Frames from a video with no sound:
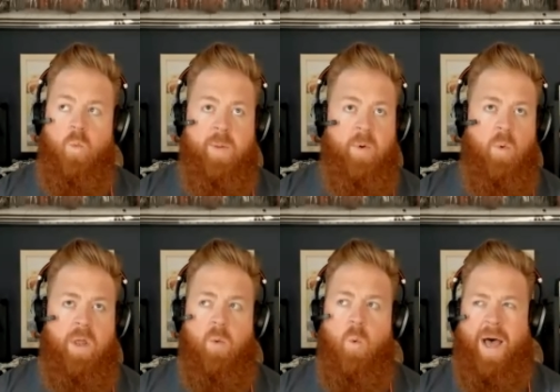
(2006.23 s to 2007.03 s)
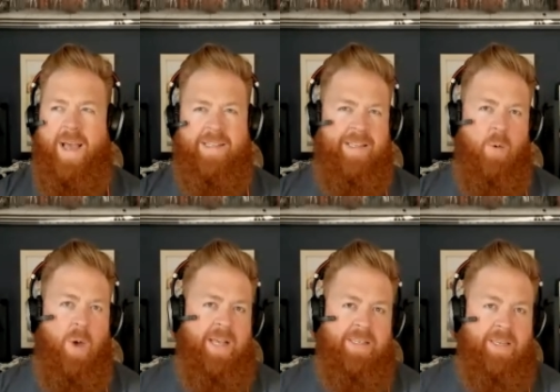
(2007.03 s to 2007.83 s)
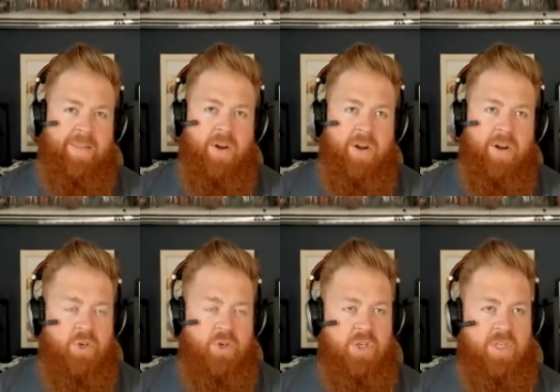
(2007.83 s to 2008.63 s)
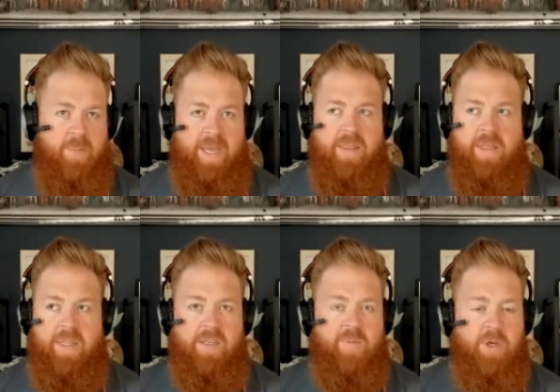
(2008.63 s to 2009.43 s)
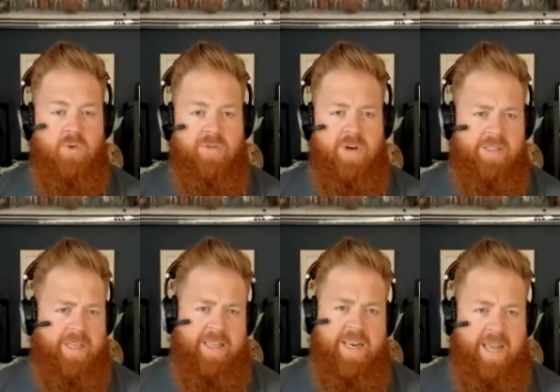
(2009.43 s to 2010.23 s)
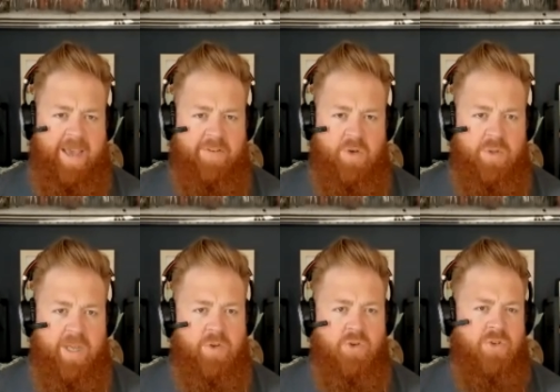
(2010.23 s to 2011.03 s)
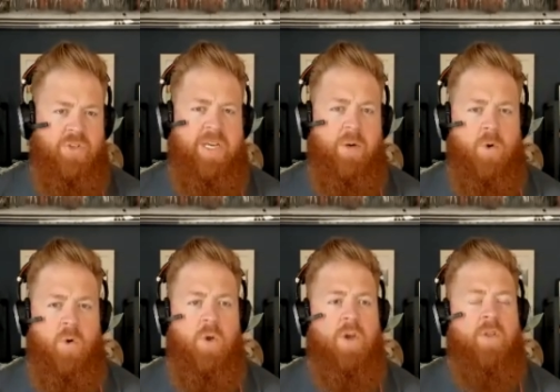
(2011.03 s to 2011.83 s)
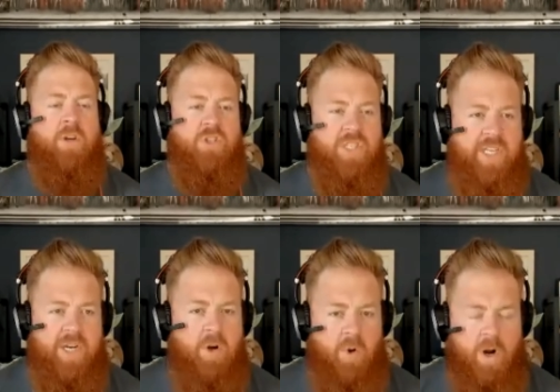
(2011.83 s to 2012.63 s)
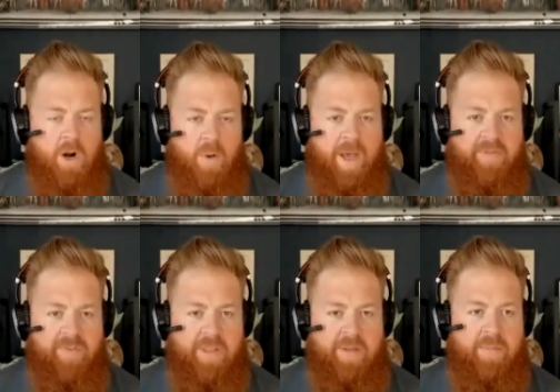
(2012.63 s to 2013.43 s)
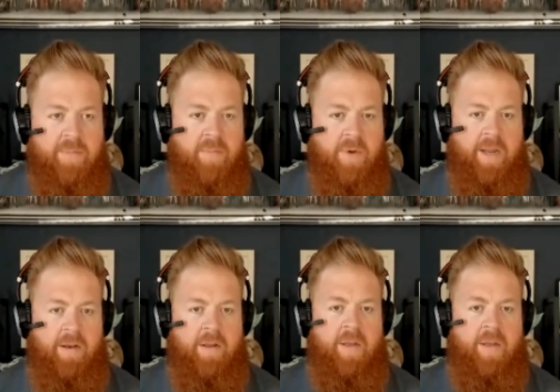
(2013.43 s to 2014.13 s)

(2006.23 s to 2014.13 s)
Number one, why is it in their interest to even make the thing special for us? Like they didn't have to do that. There's zero ROI for them, right?